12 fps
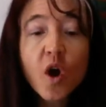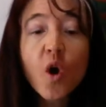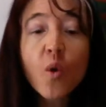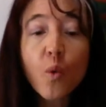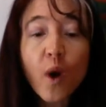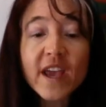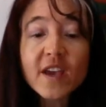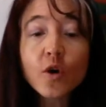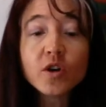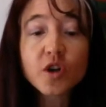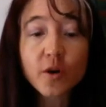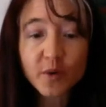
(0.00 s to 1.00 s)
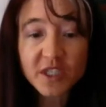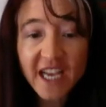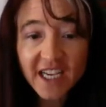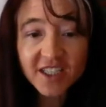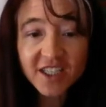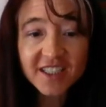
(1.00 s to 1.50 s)
write your
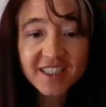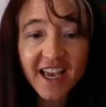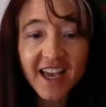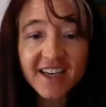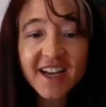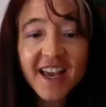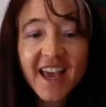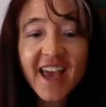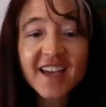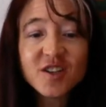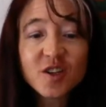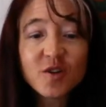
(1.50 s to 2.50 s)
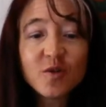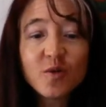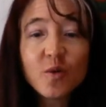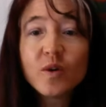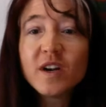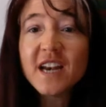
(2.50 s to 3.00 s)
interpretations and and
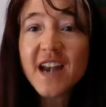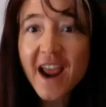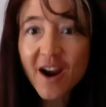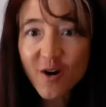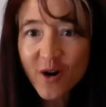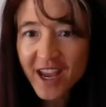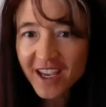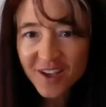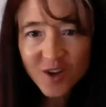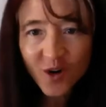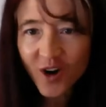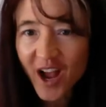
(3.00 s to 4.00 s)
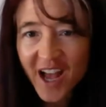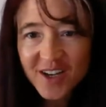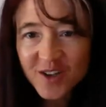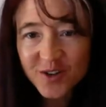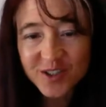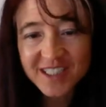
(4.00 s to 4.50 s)
to narrate your
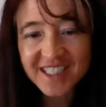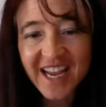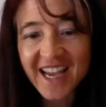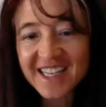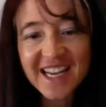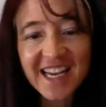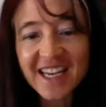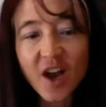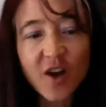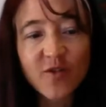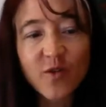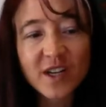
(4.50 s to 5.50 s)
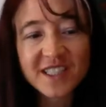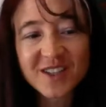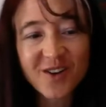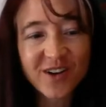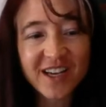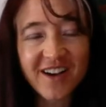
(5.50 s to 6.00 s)
understanding of what's
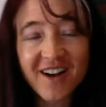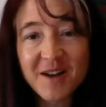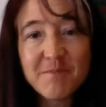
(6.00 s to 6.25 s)
going on,